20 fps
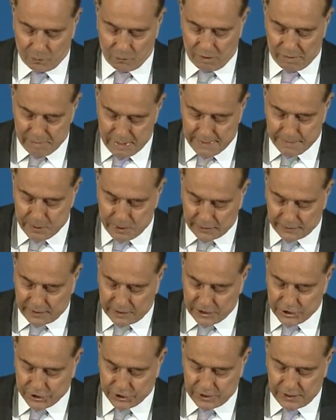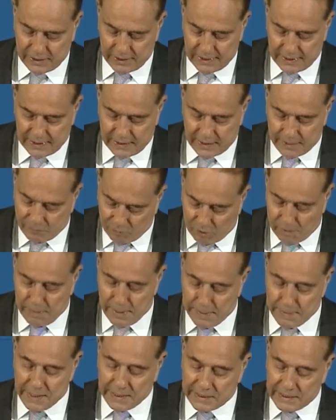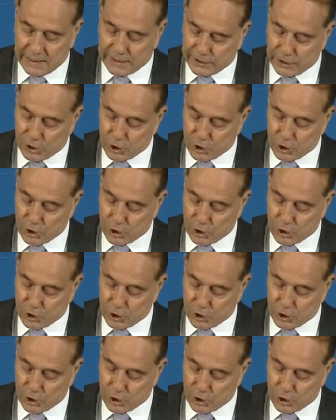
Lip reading: remembering that